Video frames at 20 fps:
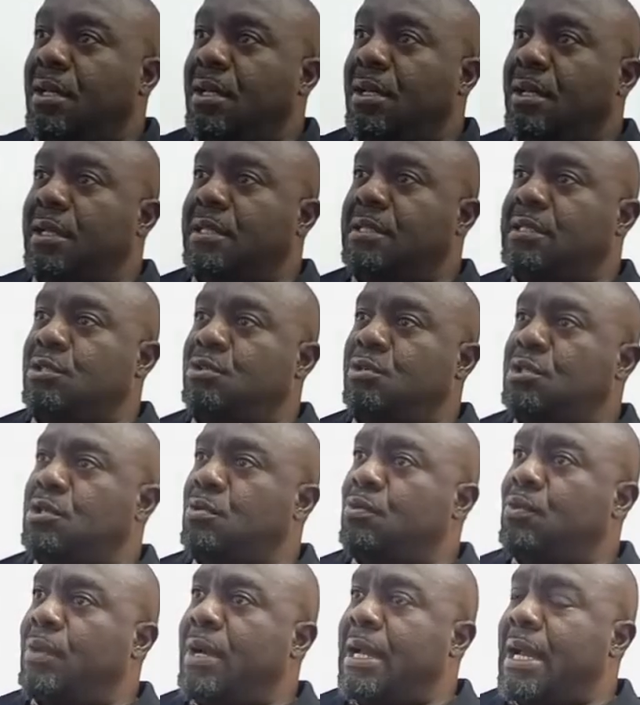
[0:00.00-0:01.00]
a
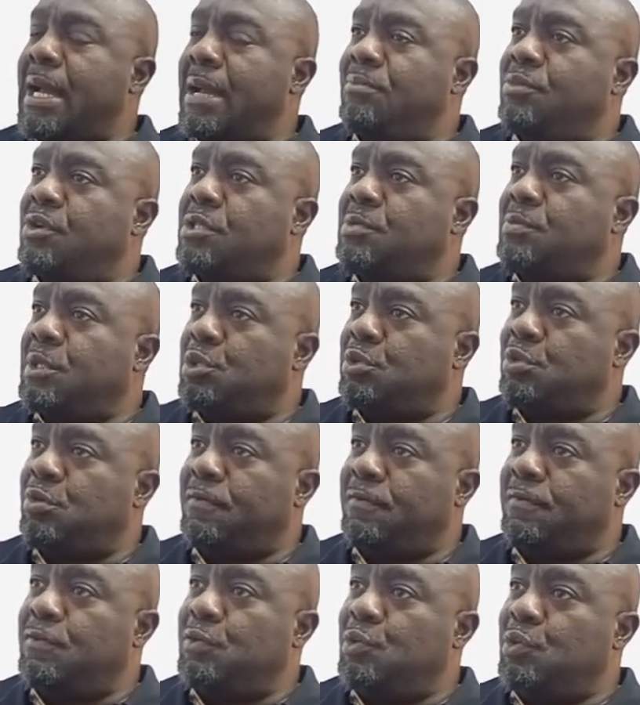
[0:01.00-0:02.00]
situation where I must be
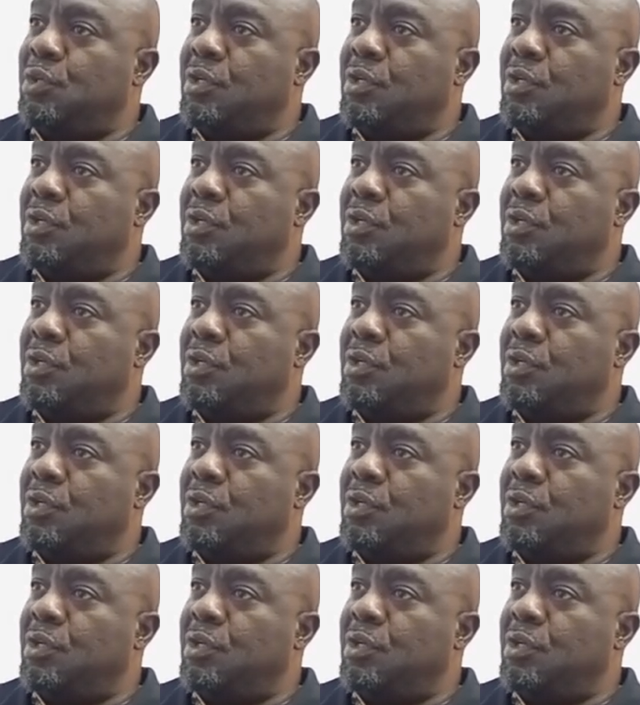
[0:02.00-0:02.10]
truthful,